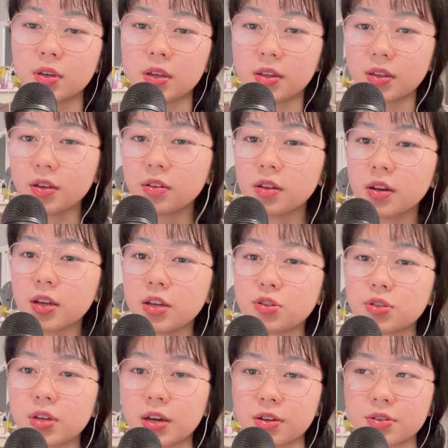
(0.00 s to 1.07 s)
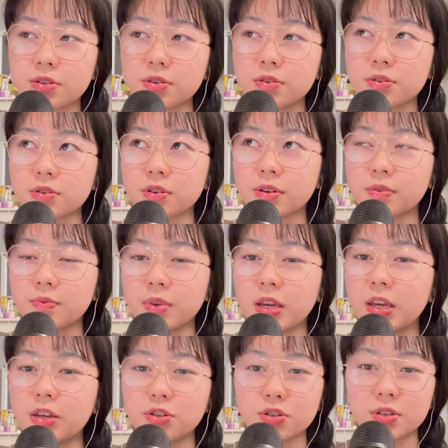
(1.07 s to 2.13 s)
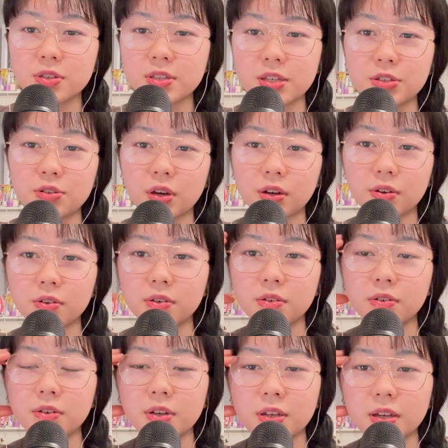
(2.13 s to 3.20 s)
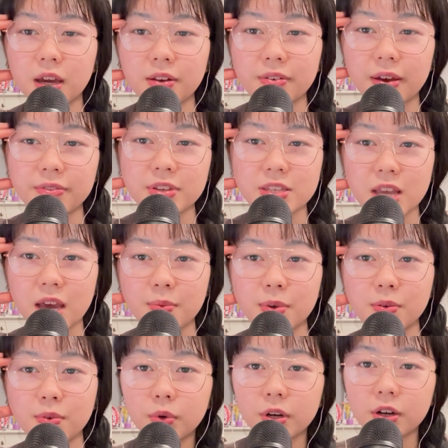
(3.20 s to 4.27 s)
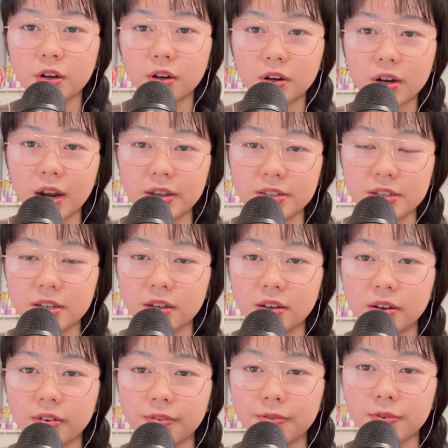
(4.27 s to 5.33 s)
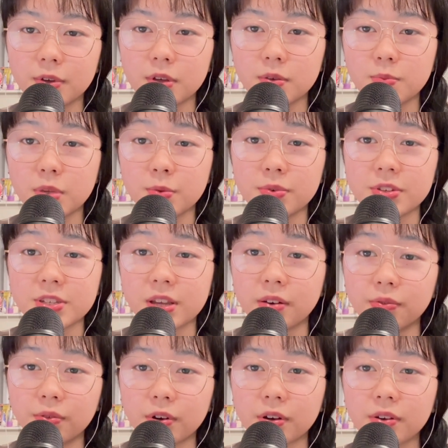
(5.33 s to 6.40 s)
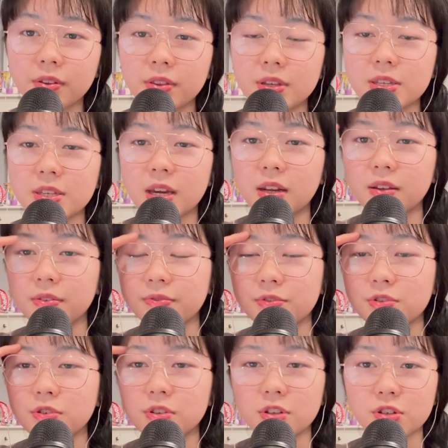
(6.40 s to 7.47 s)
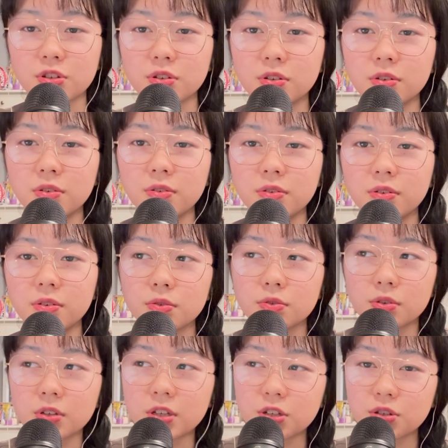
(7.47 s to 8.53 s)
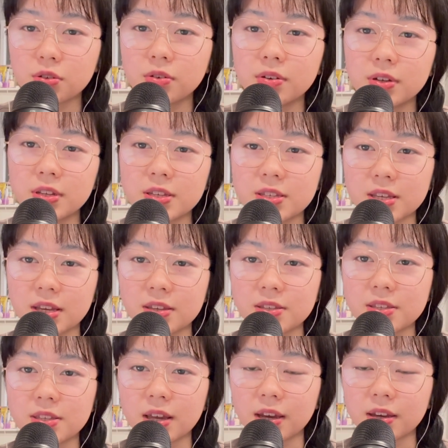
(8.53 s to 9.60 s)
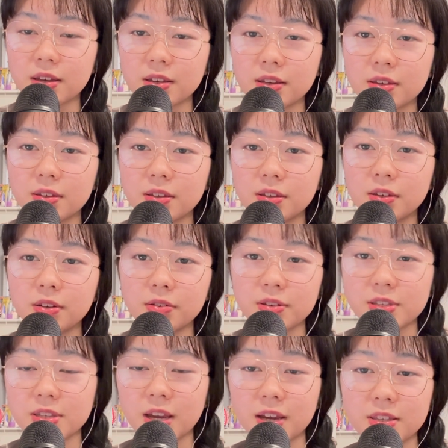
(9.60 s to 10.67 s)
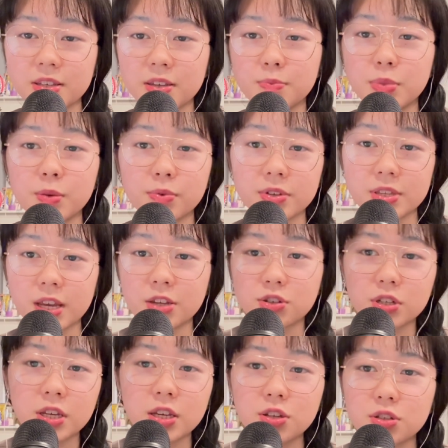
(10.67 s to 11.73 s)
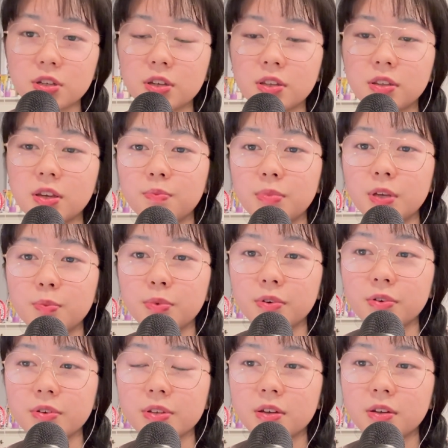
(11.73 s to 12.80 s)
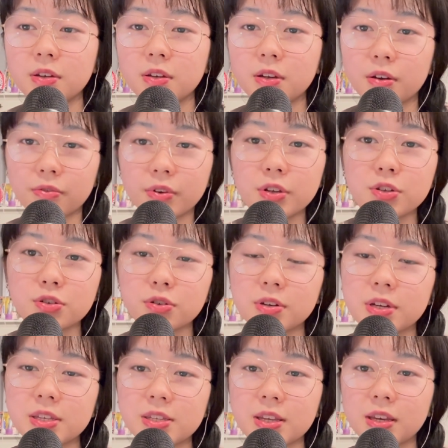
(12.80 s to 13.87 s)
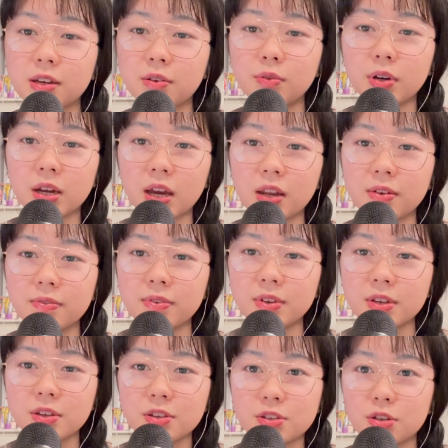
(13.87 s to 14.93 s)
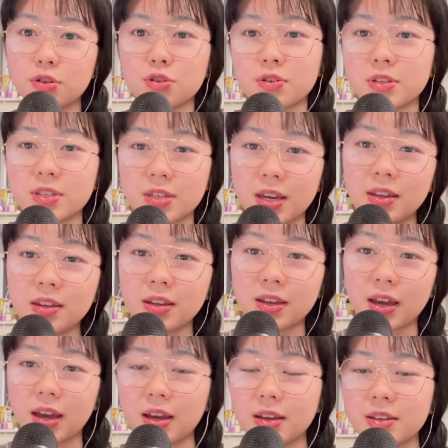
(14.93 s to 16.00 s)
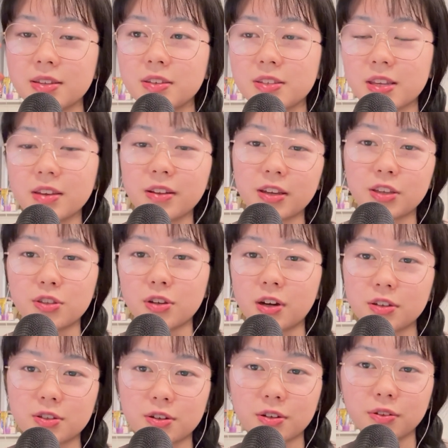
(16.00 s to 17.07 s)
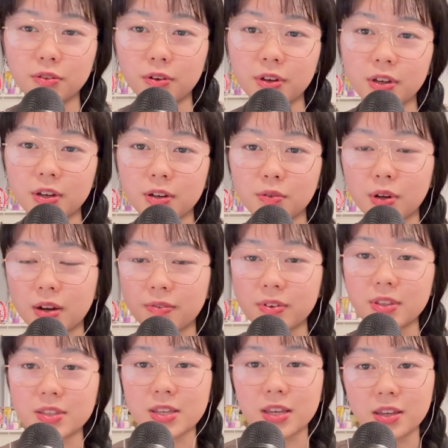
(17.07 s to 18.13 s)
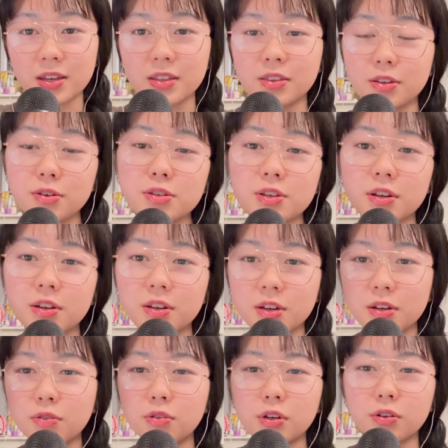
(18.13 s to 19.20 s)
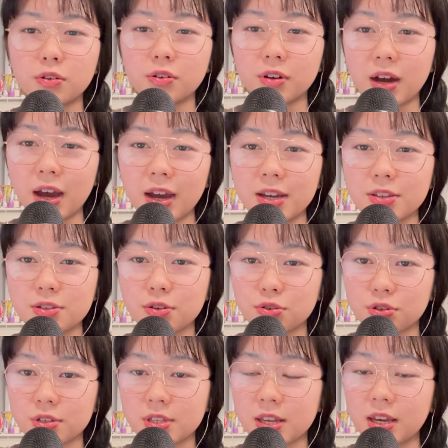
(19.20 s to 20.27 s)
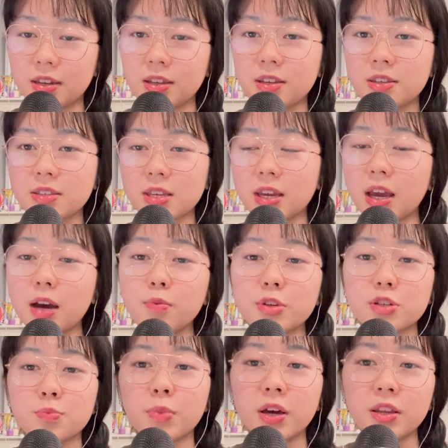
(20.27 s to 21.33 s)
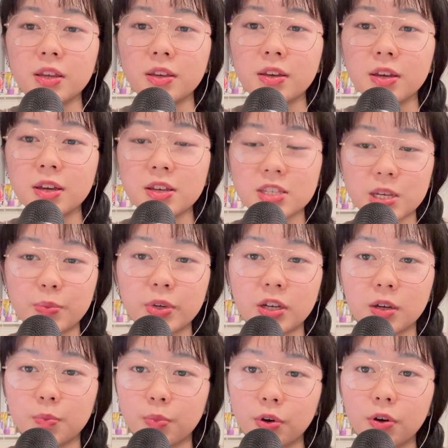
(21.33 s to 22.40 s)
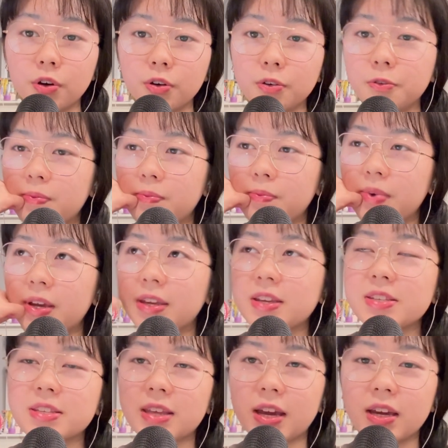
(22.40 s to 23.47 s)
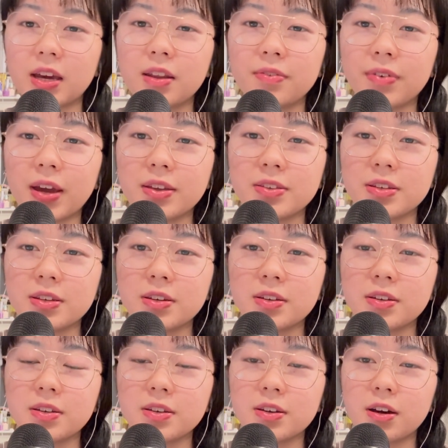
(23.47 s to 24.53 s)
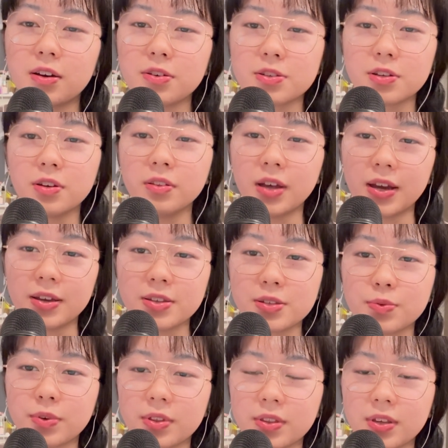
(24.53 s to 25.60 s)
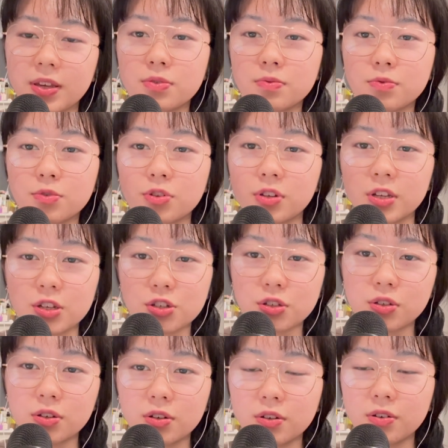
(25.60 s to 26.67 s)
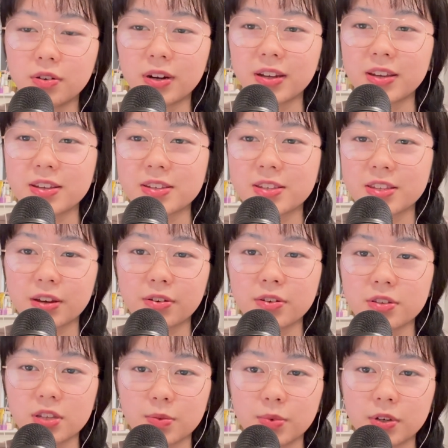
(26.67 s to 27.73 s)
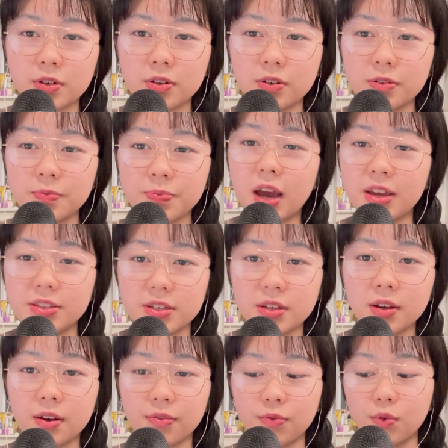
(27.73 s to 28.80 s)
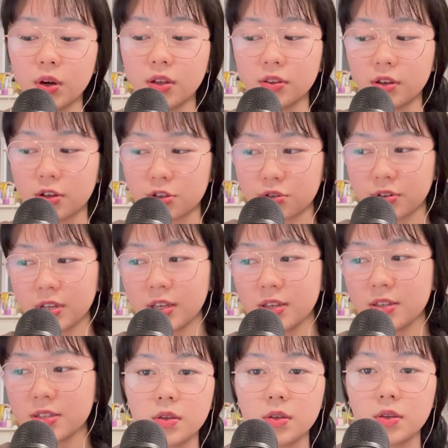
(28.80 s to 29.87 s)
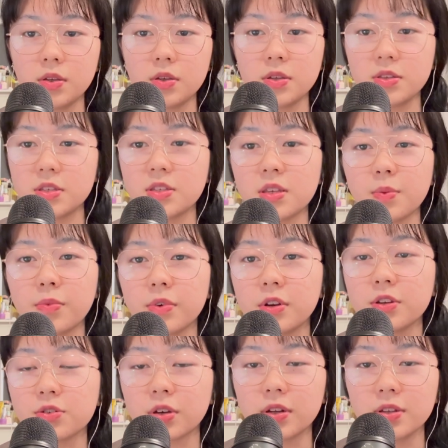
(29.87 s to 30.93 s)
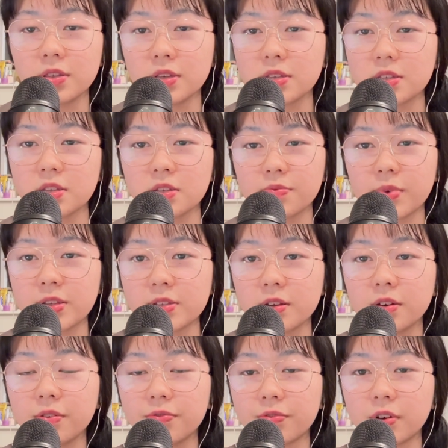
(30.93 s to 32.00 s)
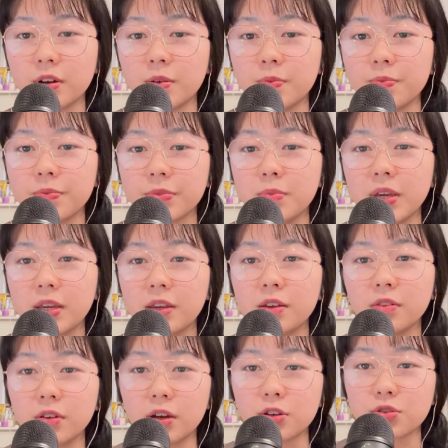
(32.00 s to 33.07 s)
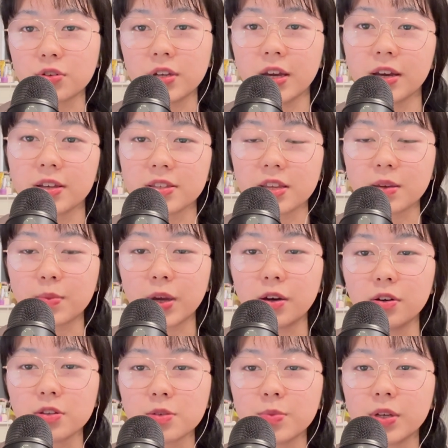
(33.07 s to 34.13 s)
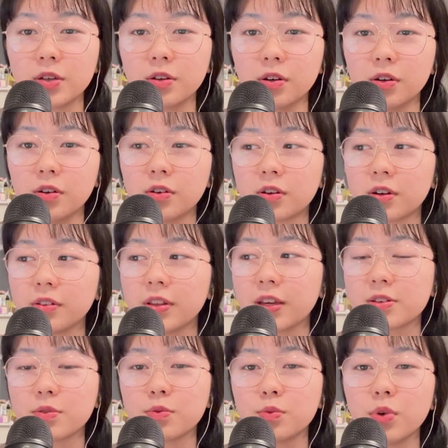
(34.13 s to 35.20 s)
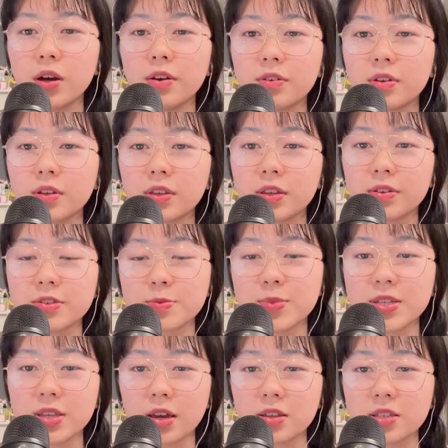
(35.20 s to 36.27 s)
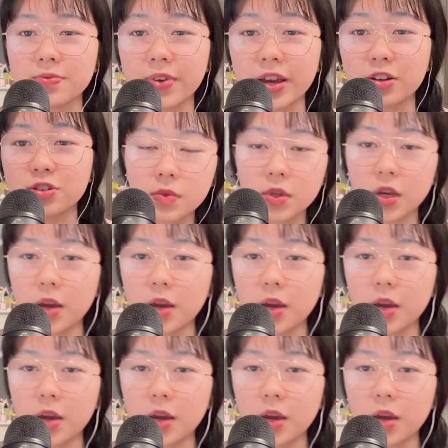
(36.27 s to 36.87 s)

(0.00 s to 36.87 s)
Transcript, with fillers: I think a lot of Asian households or Asians in general kind of have this habit where our idea of people's self-worth is kind of traditional traditional in a sense that you know it's tied to people's education people's career choice like what kind of social standing it has say like a doctor a lawyer whatever it's like those are quote unquote high social standings and how much money someone can pull but i guess that kind of idea also aligns with like traditional or i guess stereotypical idea of what luxury is and since i'm already trying to distance myself from making luxury as like my ultimate goal or like what gives me satisfaction.